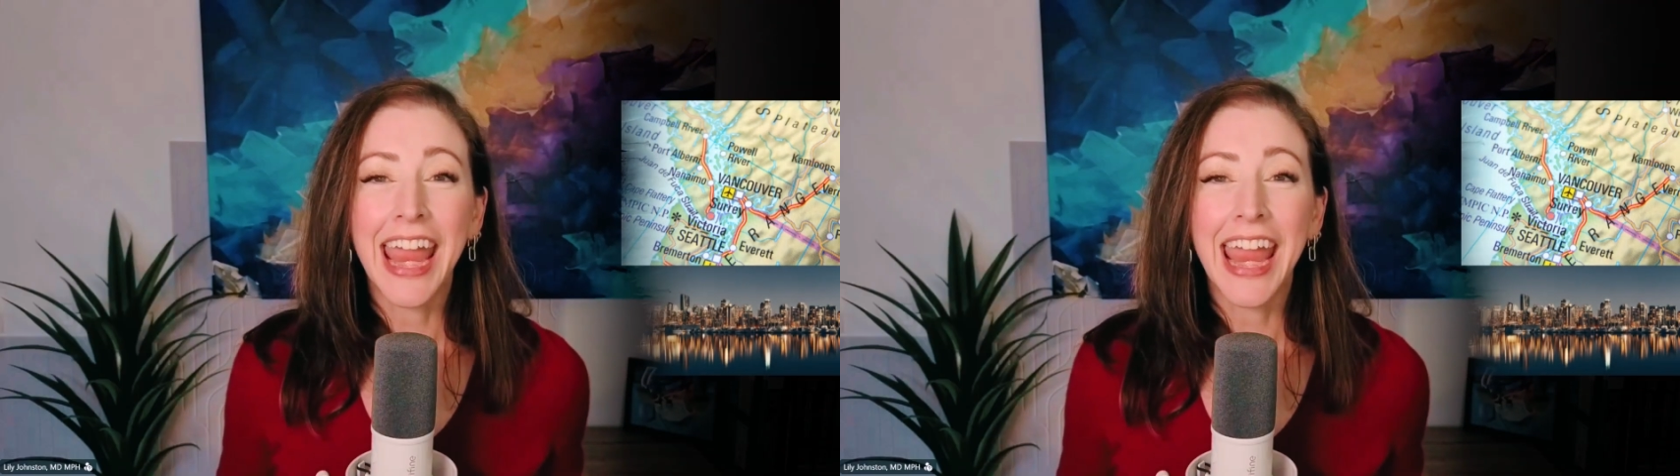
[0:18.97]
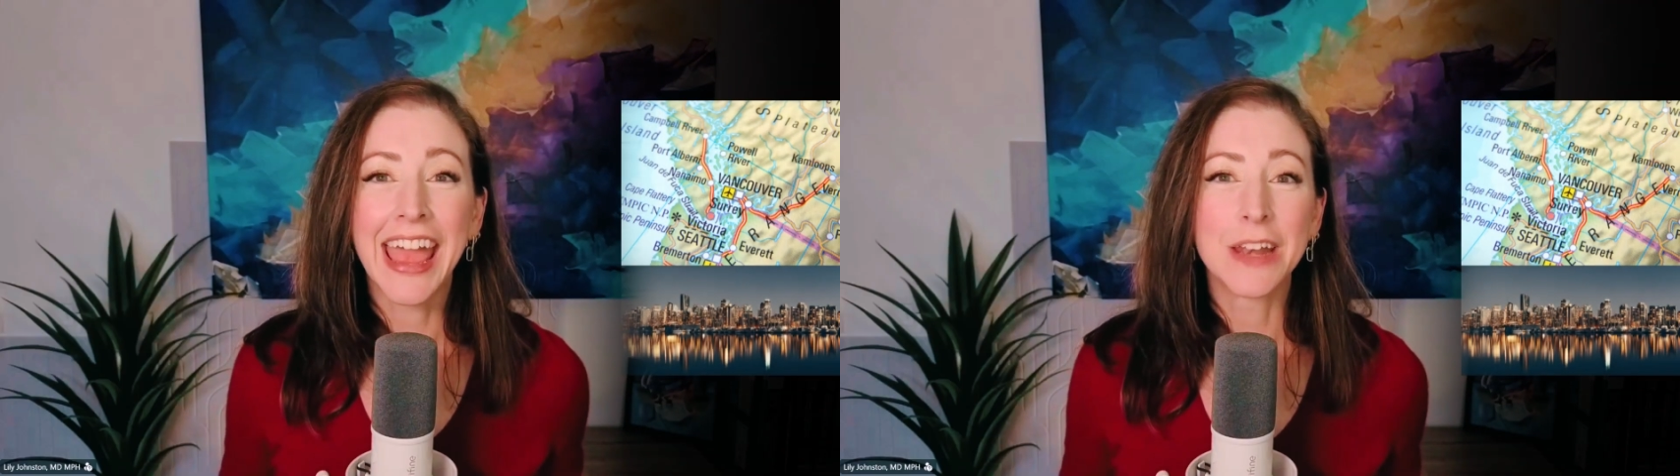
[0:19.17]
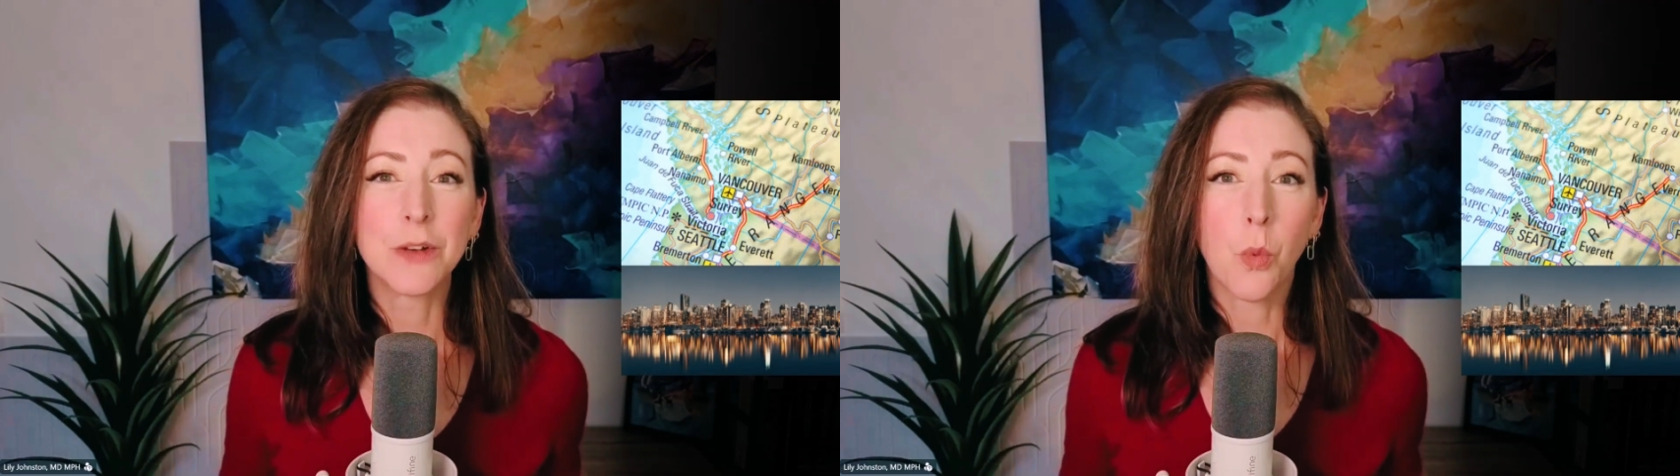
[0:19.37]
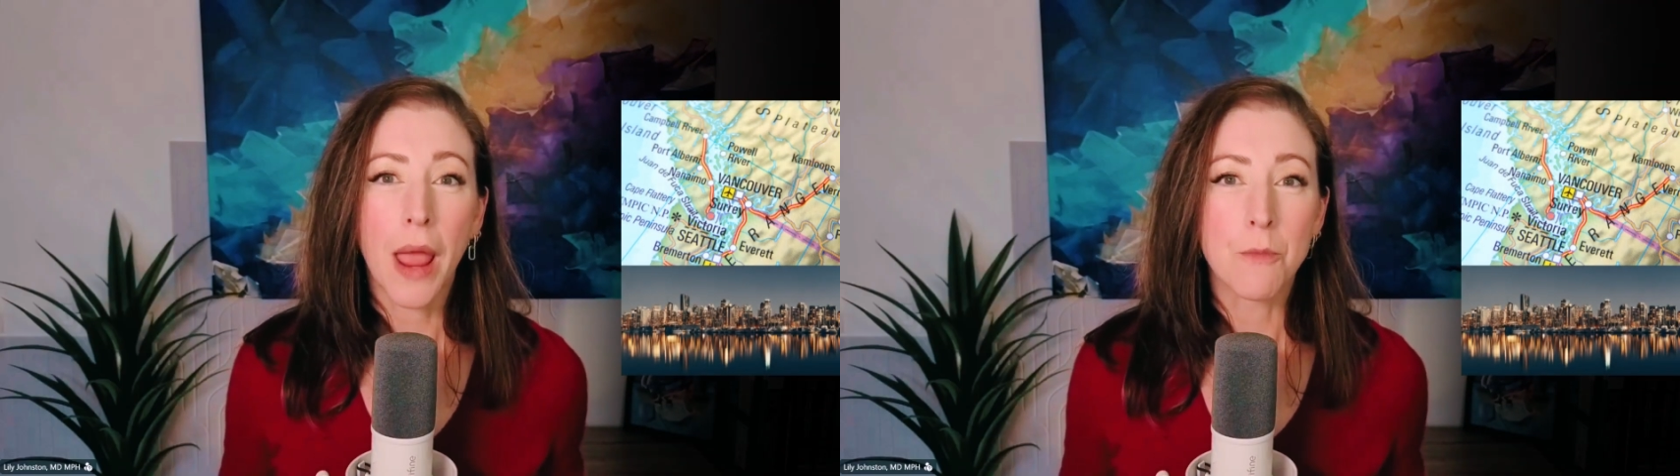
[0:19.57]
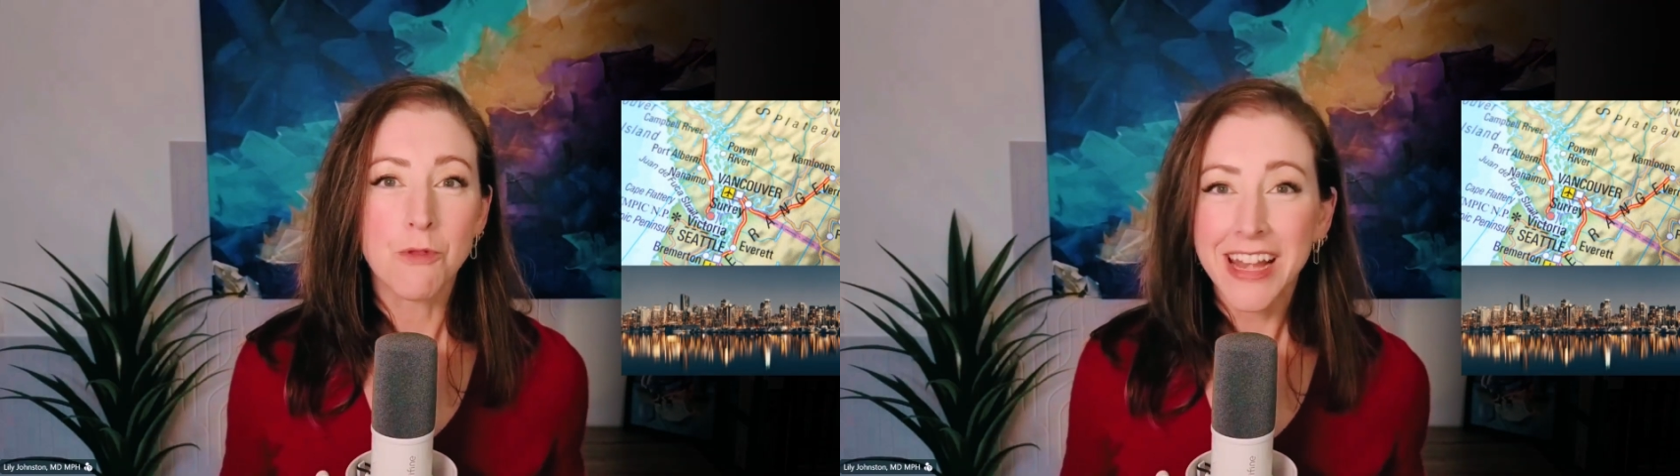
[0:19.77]
and
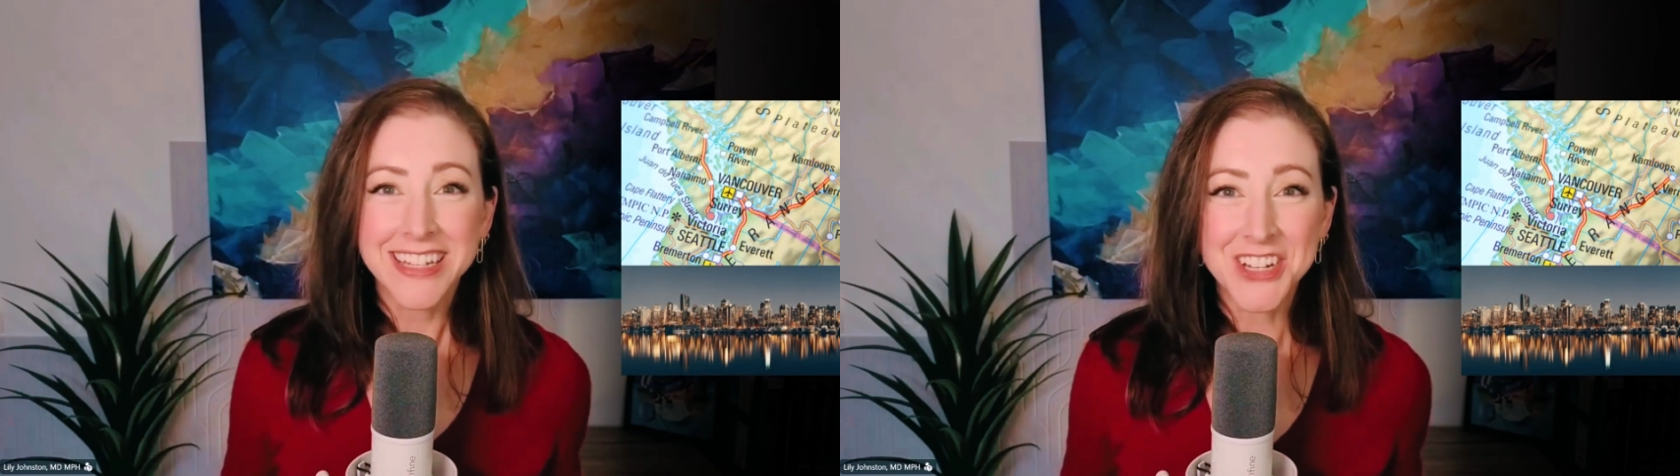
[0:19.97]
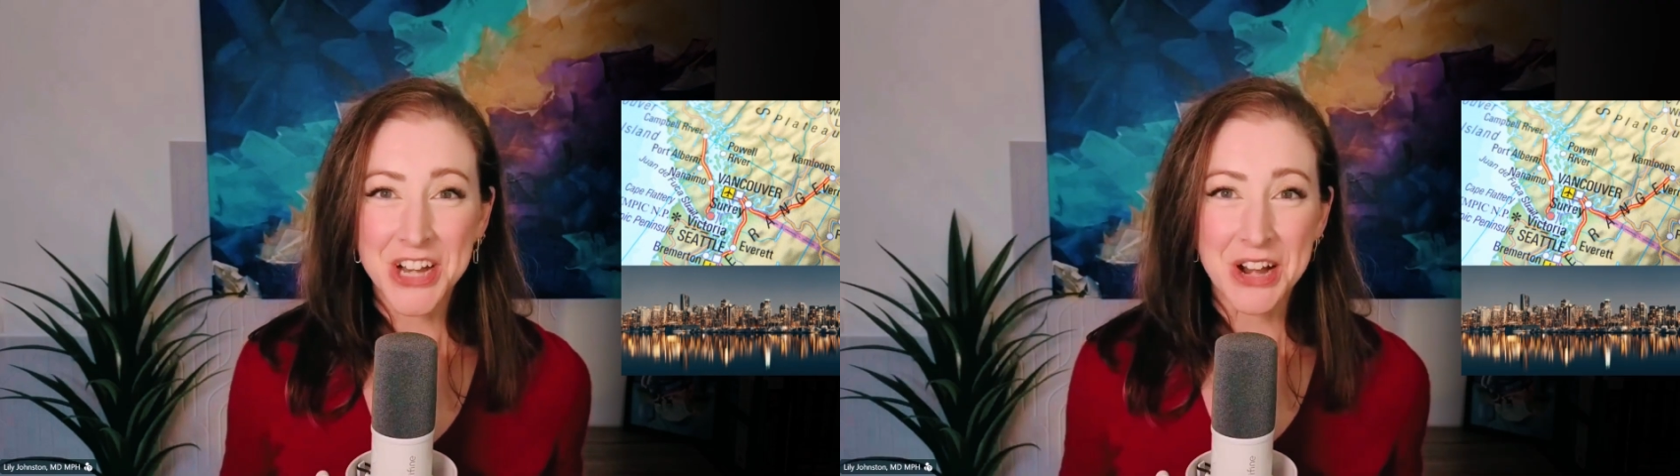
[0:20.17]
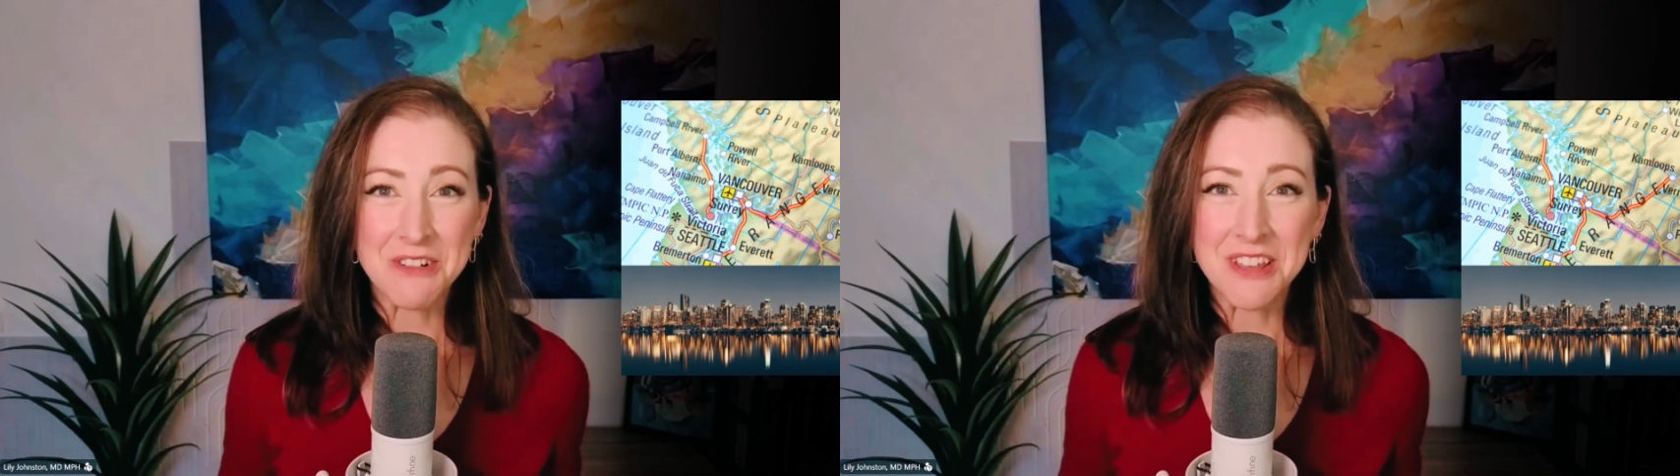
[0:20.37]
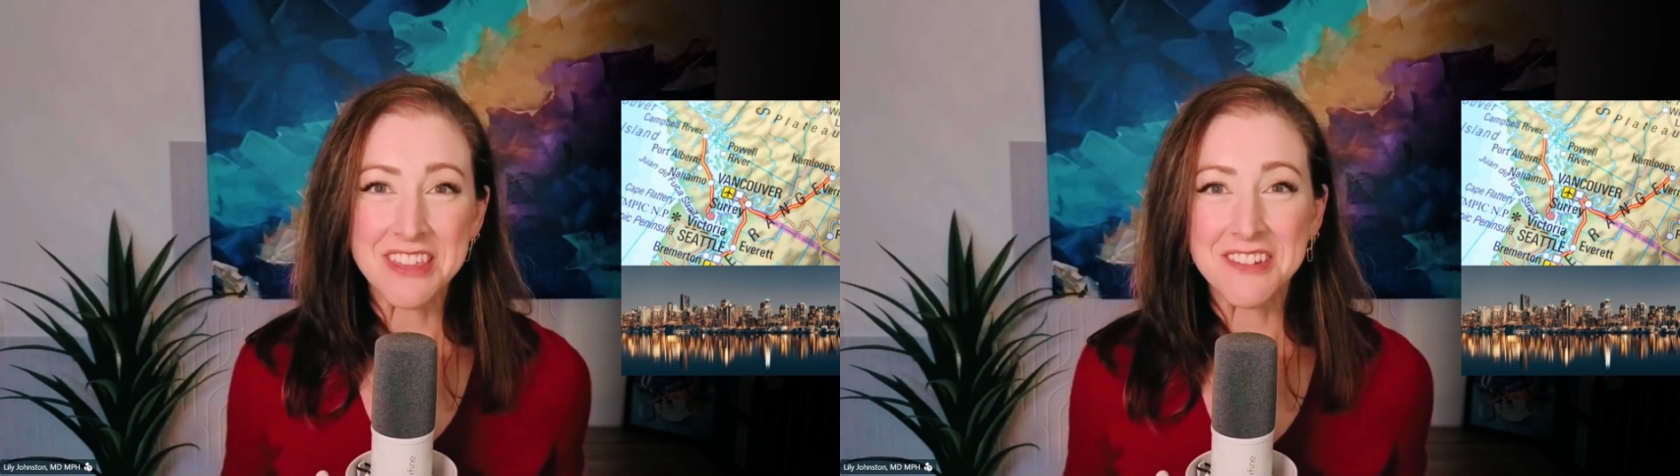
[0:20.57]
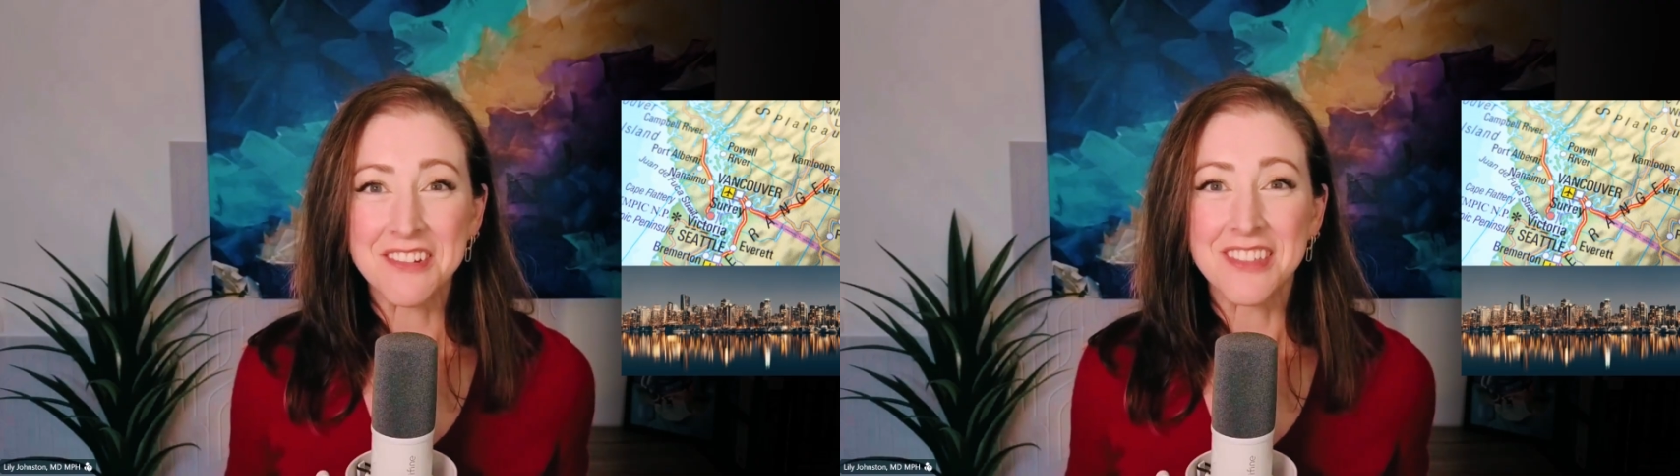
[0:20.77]
am ready to share
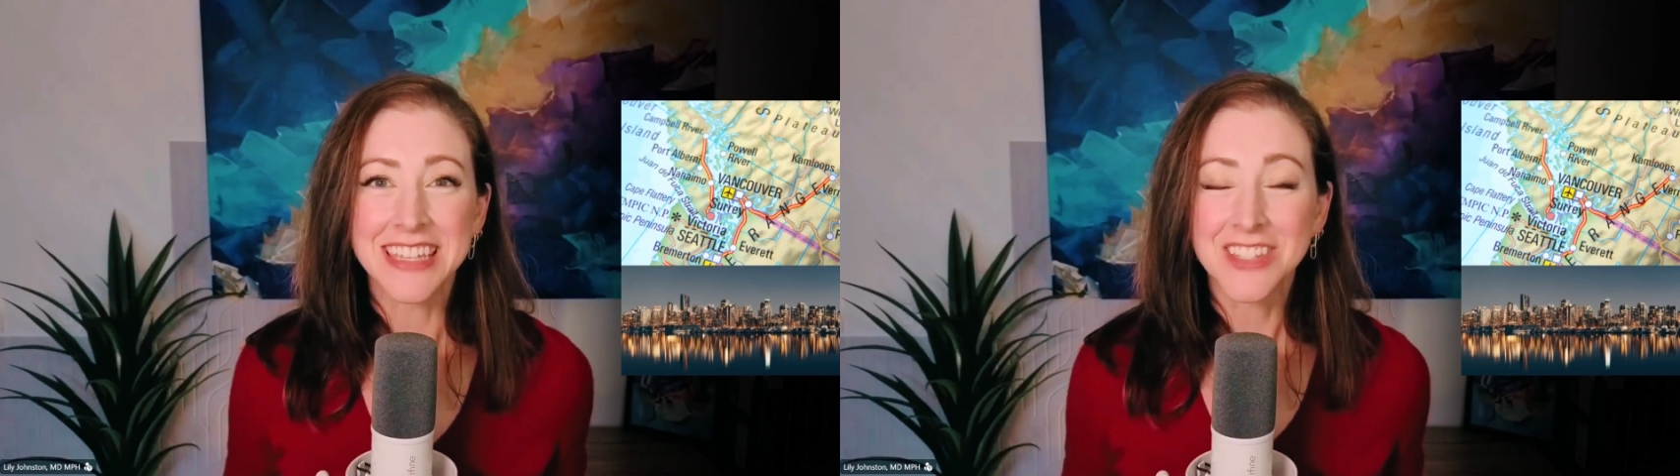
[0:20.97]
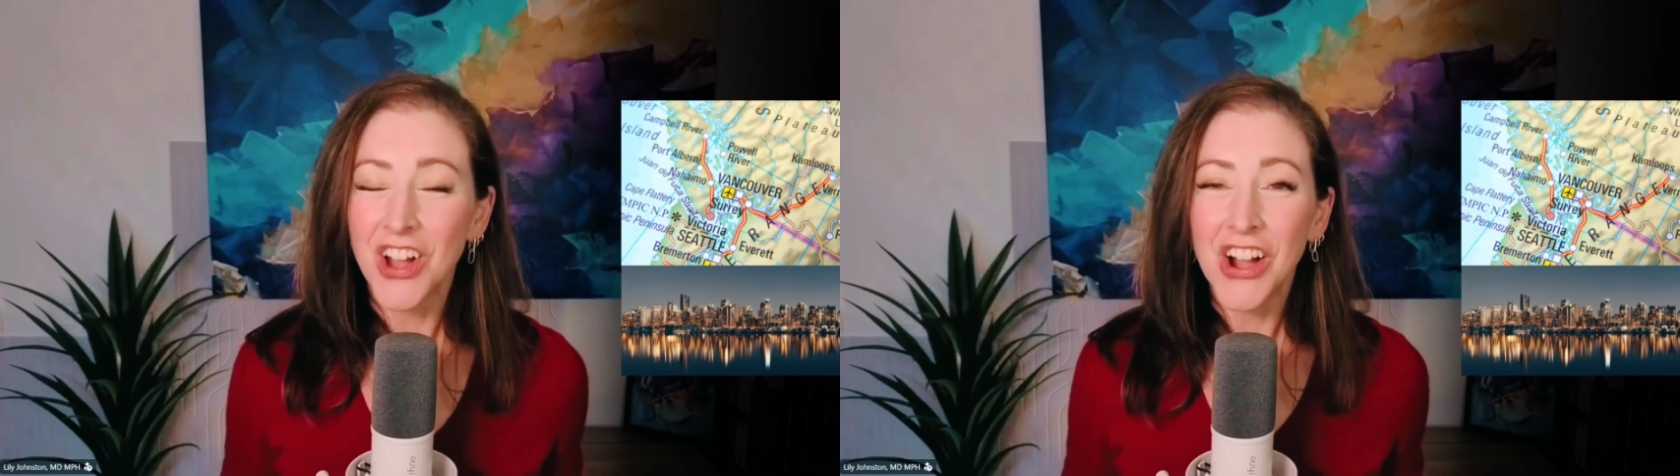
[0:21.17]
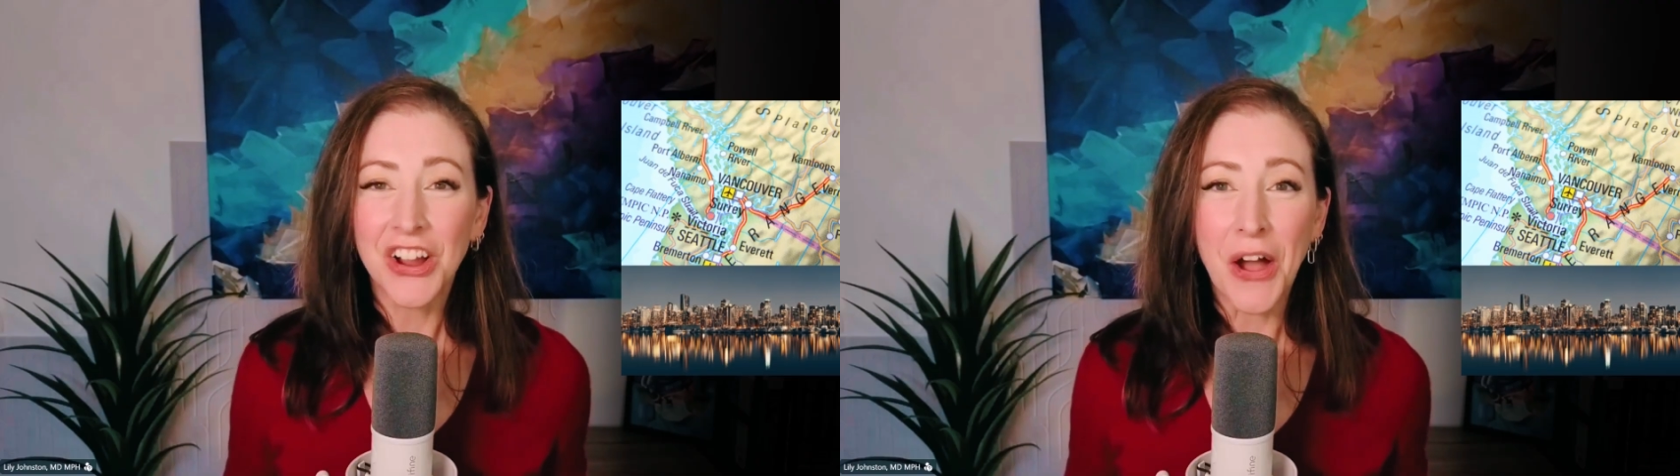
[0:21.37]
with you this talk